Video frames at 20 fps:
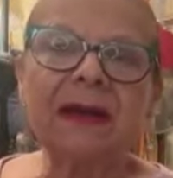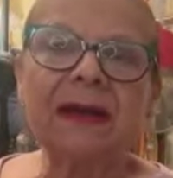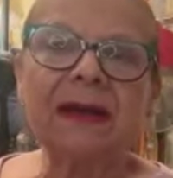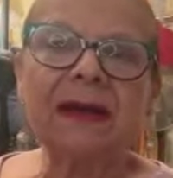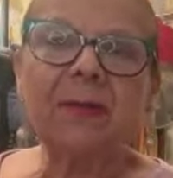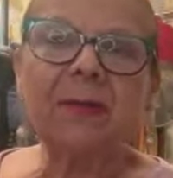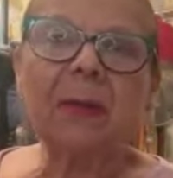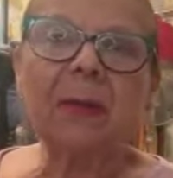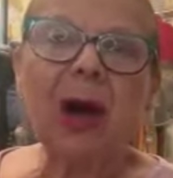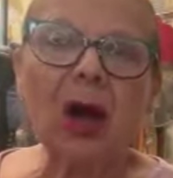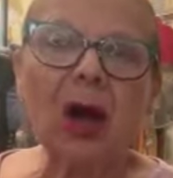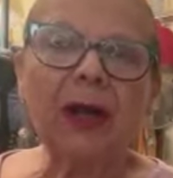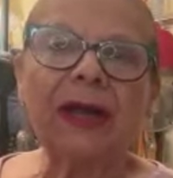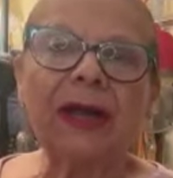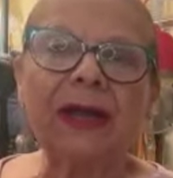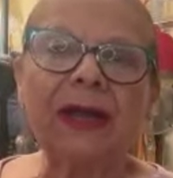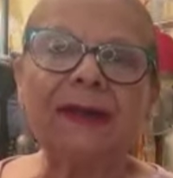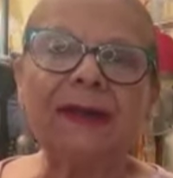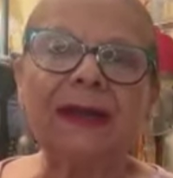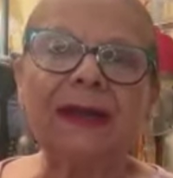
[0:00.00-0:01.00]
uh,
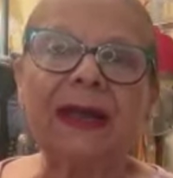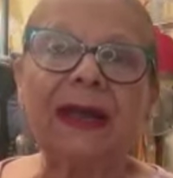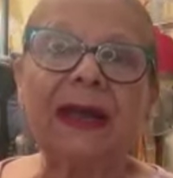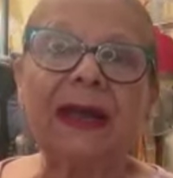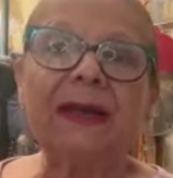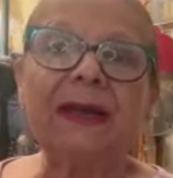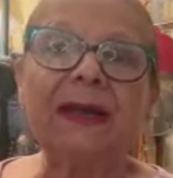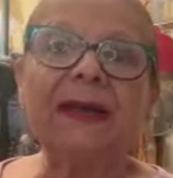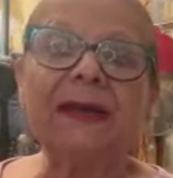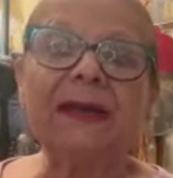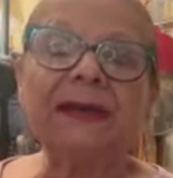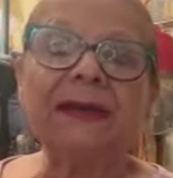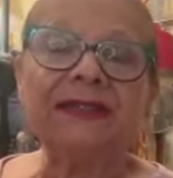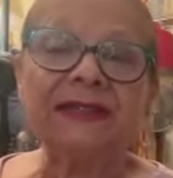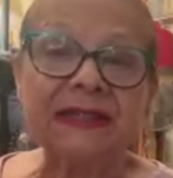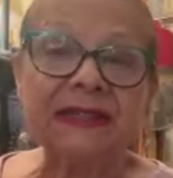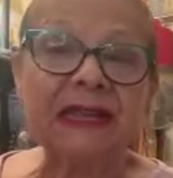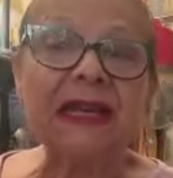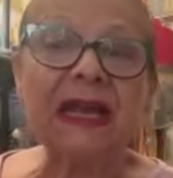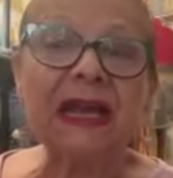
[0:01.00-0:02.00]
market in the
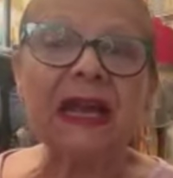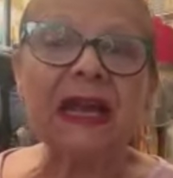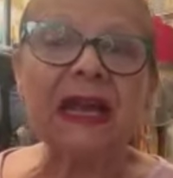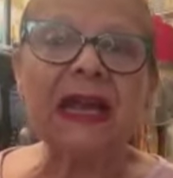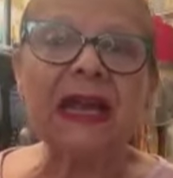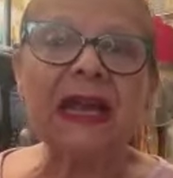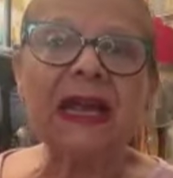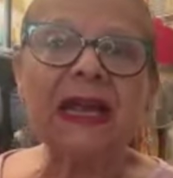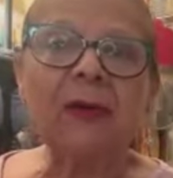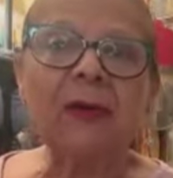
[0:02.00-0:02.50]
city